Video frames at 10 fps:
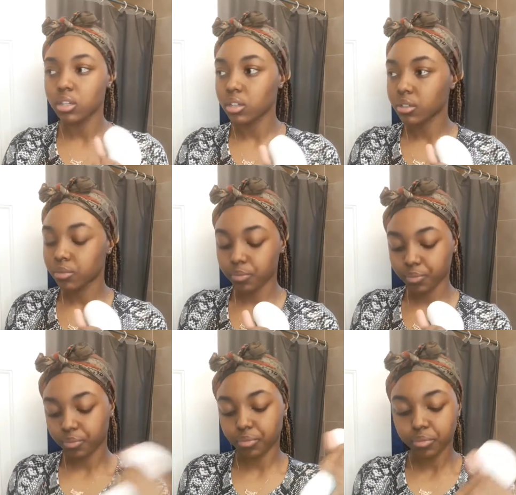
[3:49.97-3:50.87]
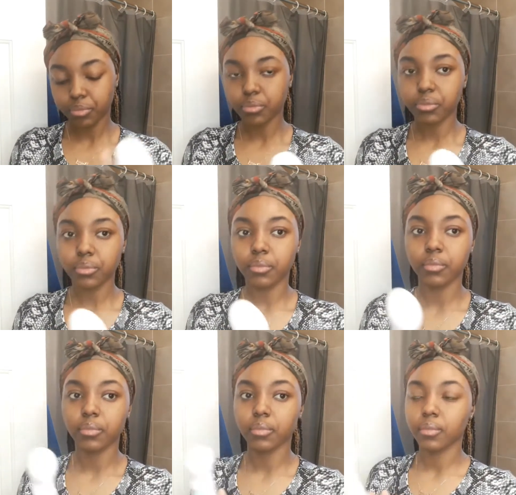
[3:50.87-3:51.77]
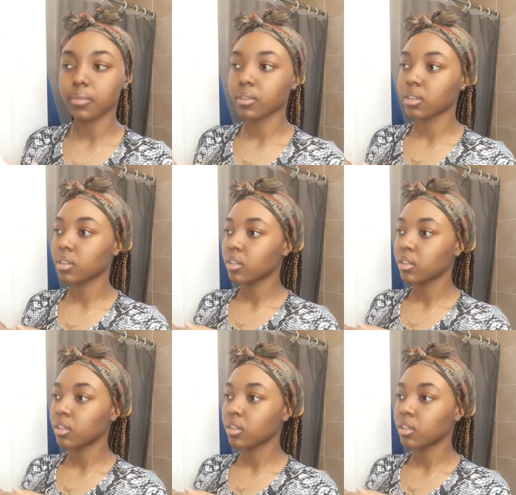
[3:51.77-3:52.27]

(no one is talking)